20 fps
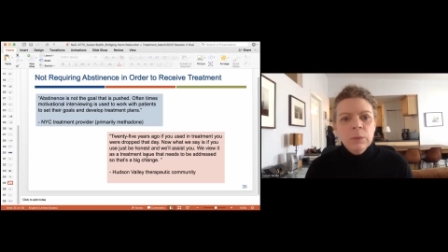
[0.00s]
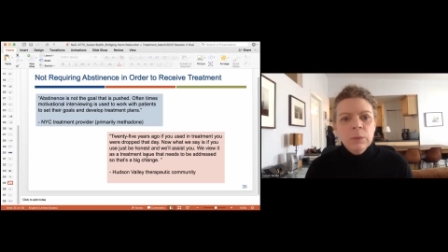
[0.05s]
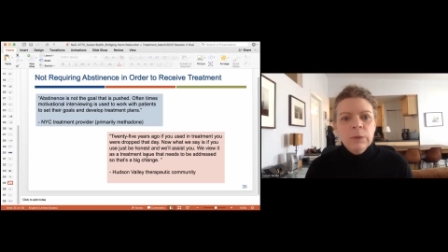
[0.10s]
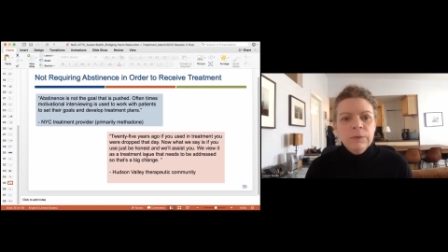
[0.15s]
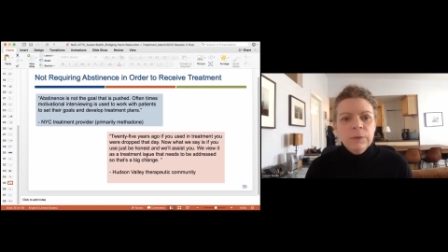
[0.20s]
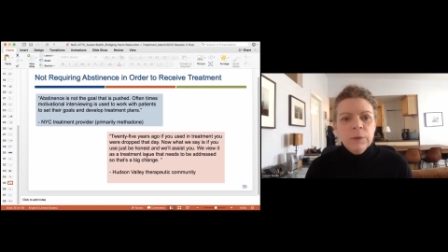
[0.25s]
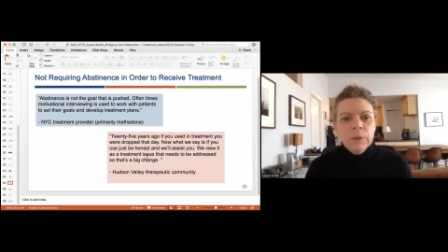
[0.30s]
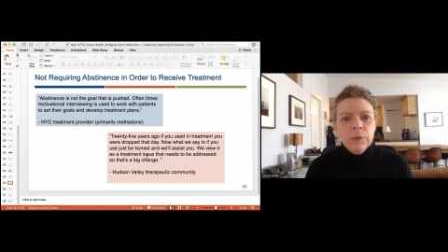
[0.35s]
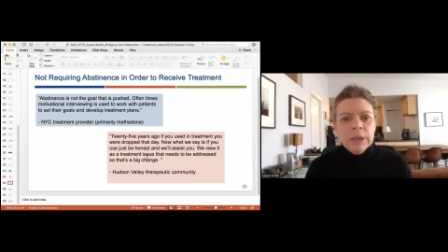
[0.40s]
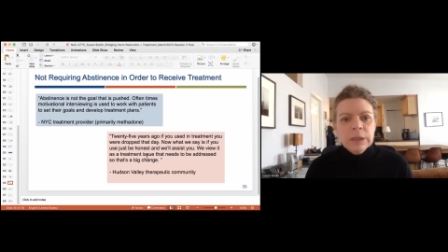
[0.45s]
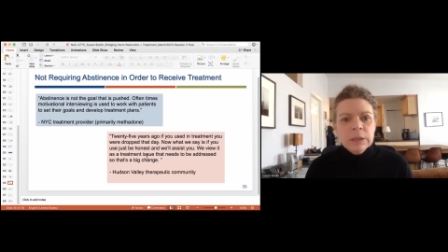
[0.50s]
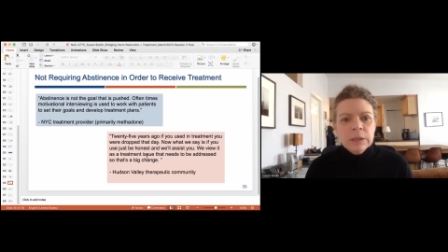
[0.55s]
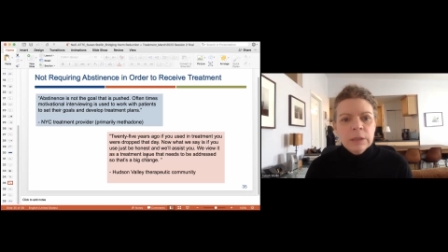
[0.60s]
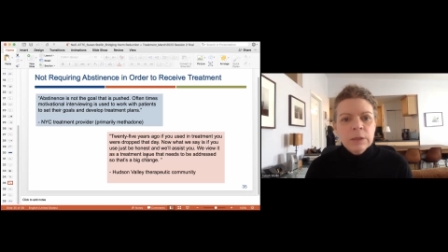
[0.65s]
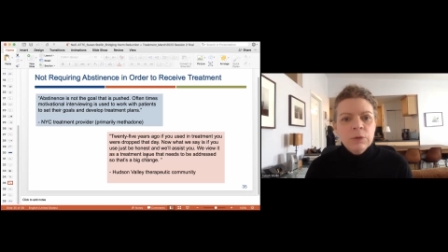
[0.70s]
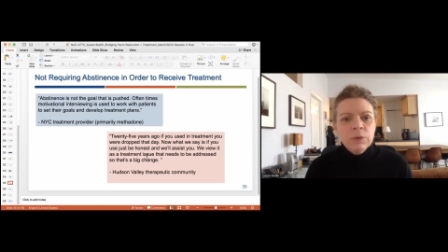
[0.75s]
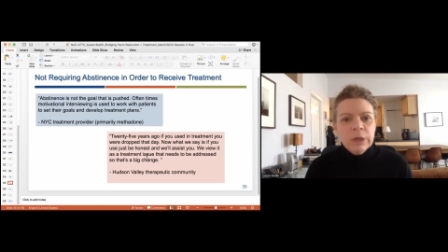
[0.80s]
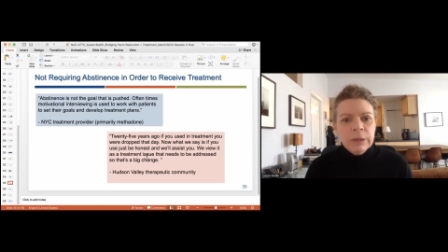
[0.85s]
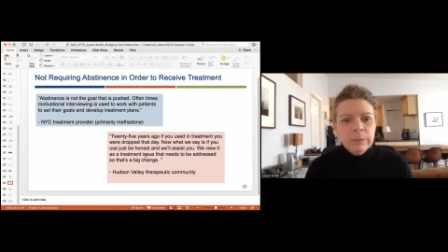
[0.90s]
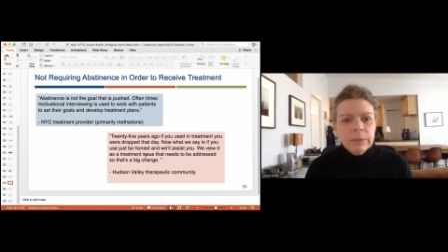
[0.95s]
We view it as a
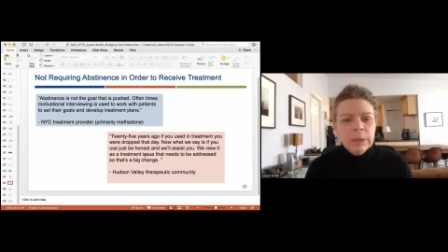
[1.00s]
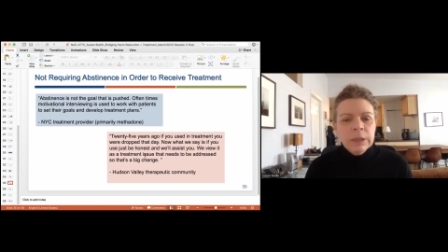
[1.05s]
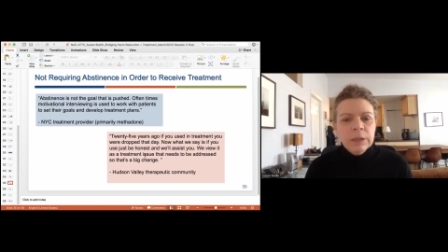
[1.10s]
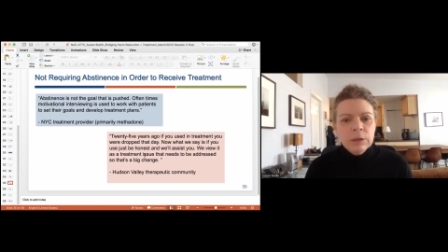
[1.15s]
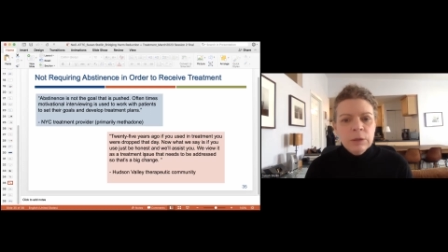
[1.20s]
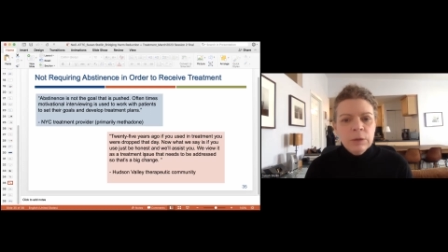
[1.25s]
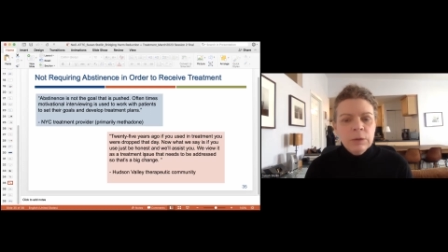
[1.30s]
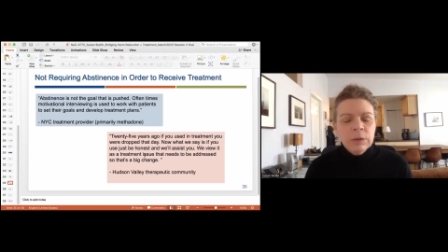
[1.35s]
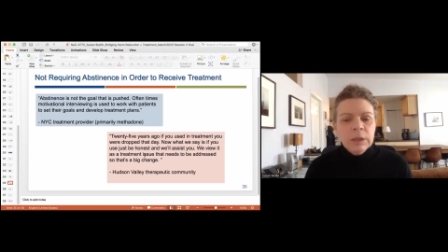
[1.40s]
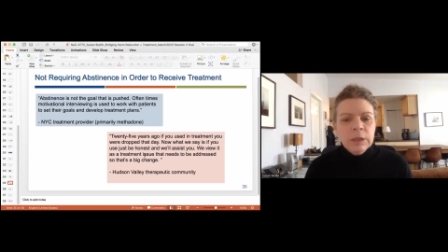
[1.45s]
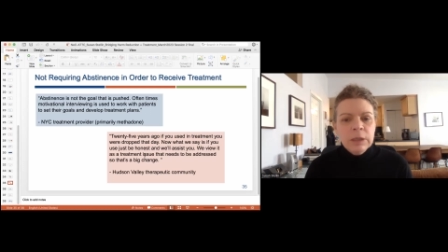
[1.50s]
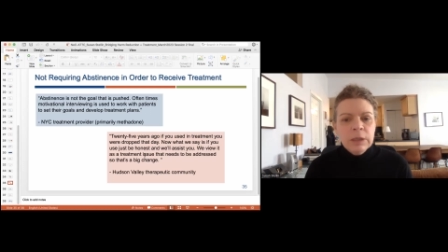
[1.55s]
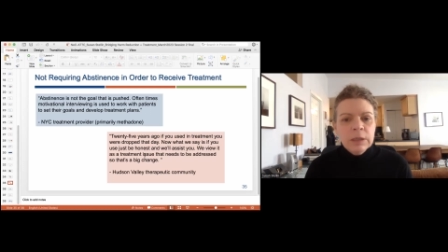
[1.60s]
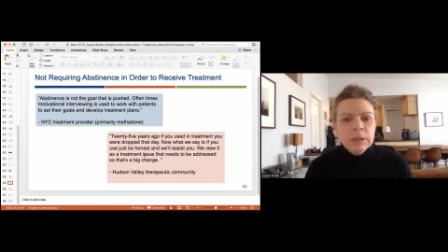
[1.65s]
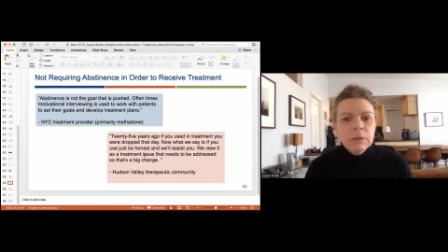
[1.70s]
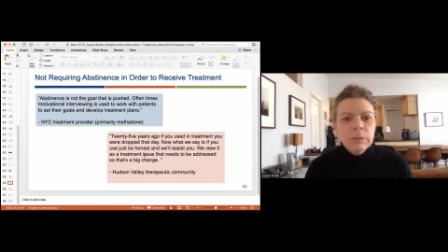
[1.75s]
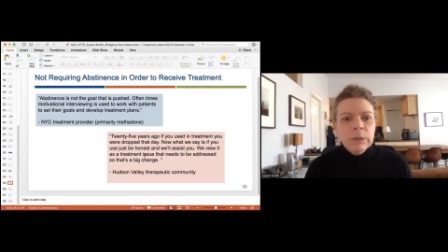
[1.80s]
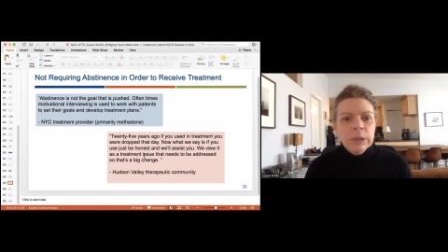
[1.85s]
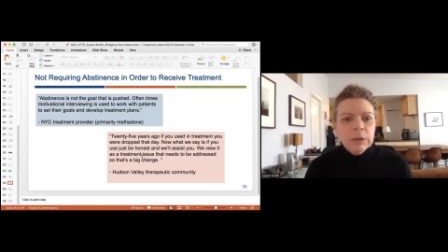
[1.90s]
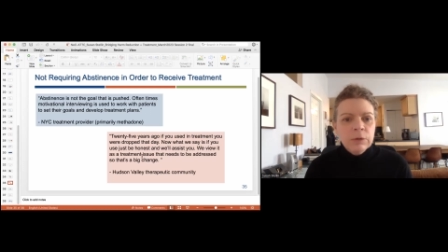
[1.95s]
treatment issue that needs
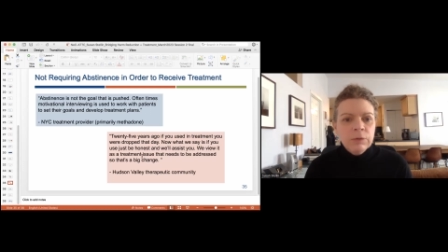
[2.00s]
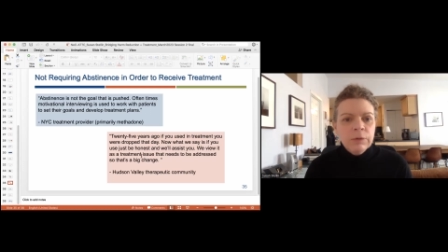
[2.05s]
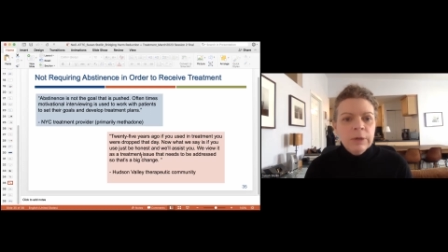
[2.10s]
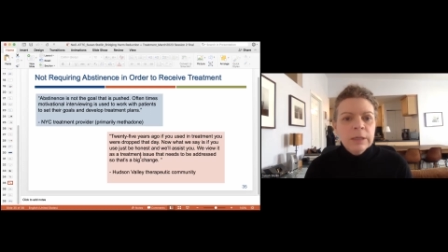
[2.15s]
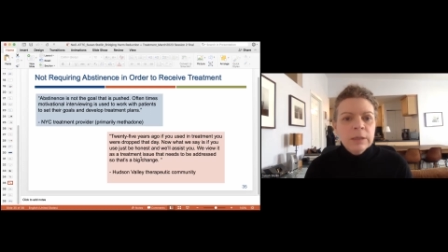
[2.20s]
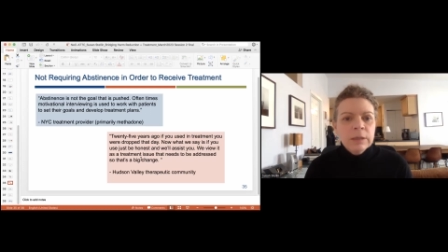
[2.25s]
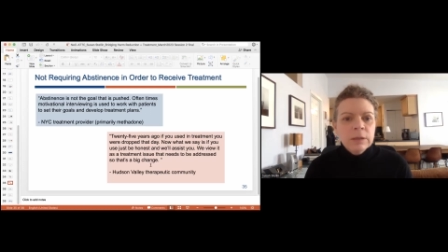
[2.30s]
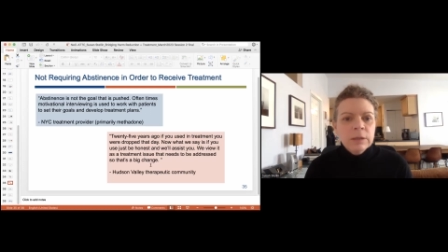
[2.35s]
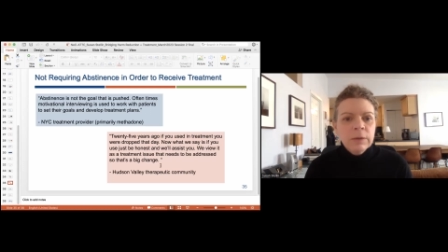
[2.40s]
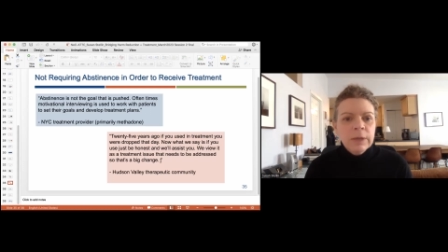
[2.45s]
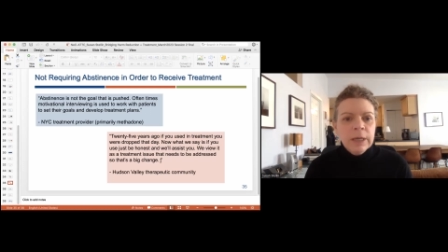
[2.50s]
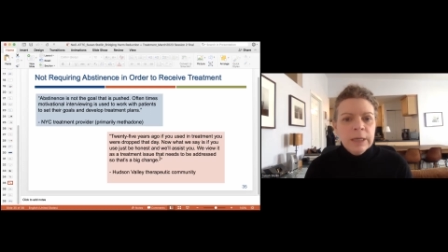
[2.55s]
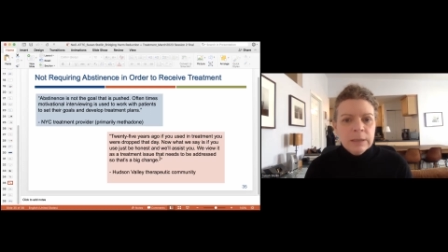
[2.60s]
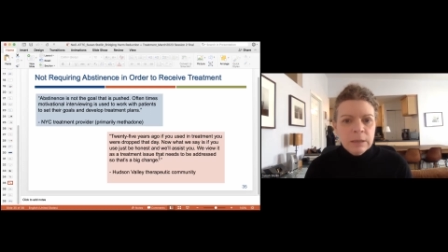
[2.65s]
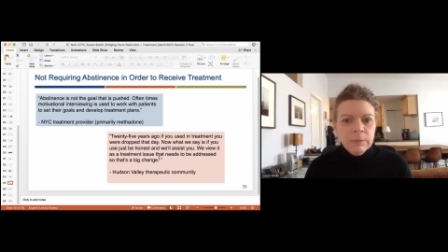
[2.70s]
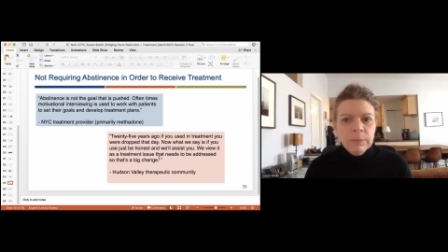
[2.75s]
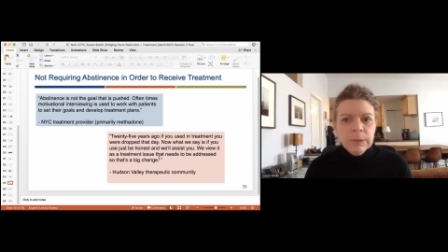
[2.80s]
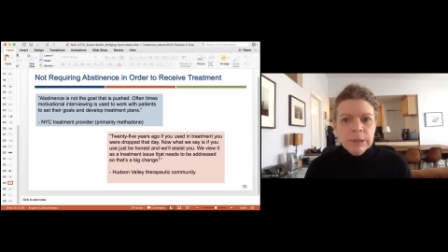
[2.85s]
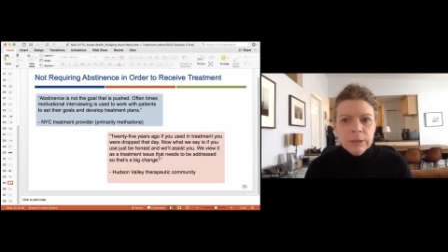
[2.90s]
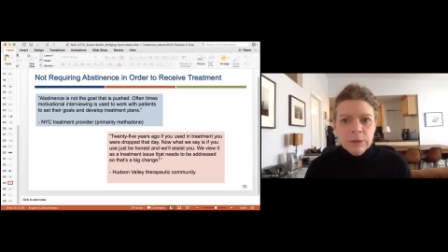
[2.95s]
to be addressed. So that's
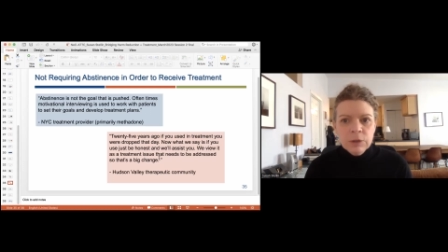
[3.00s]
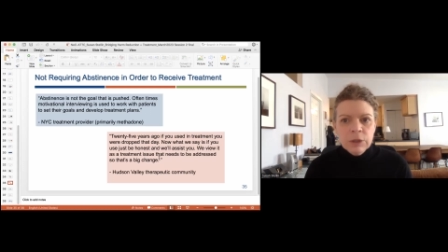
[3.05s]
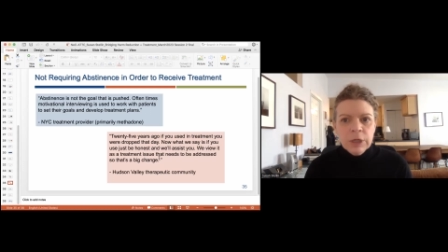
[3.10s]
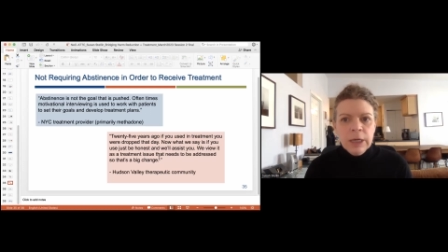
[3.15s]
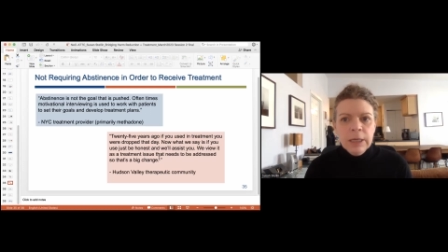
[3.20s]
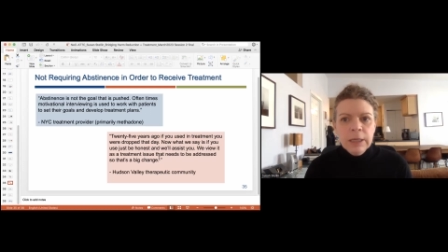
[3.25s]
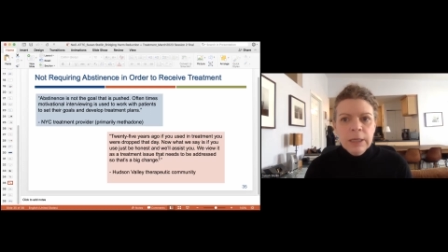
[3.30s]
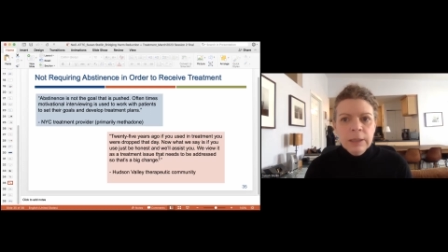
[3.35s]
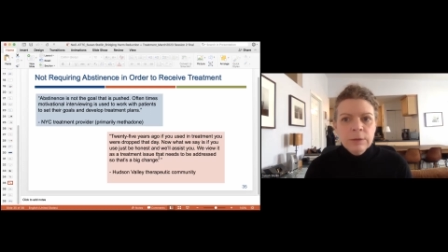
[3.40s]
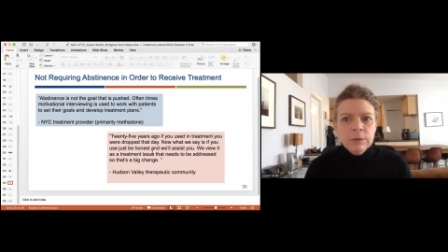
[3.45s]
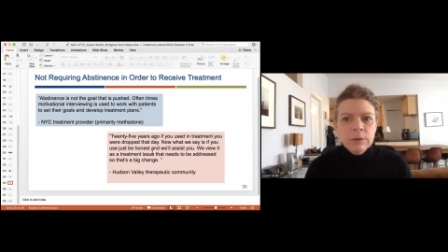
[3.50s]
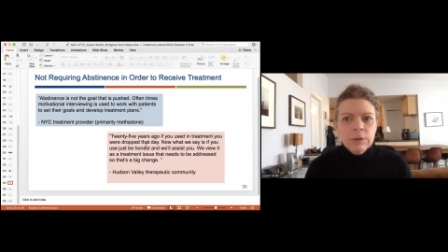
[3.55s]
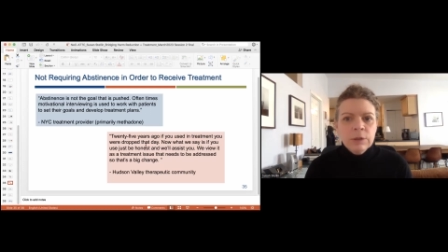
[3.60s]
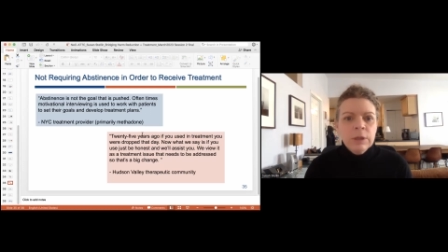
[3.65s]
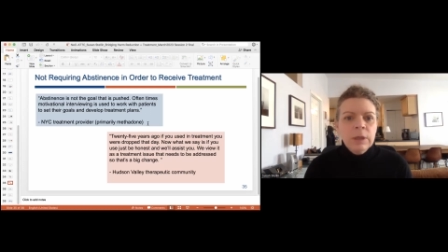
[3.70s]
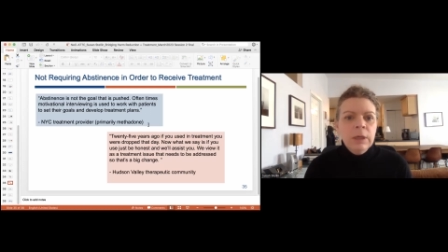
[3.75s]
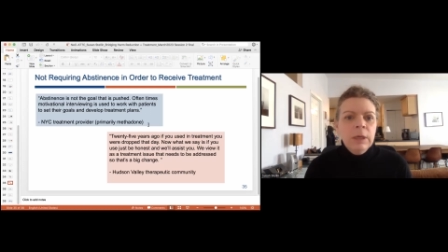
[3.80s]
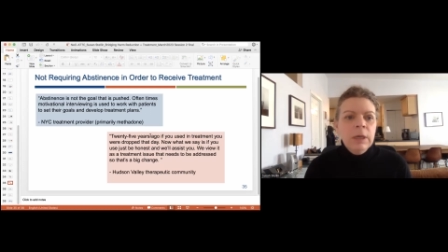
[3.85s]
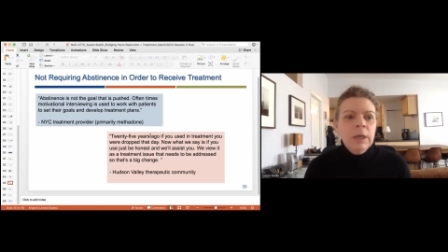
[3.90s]
a big change.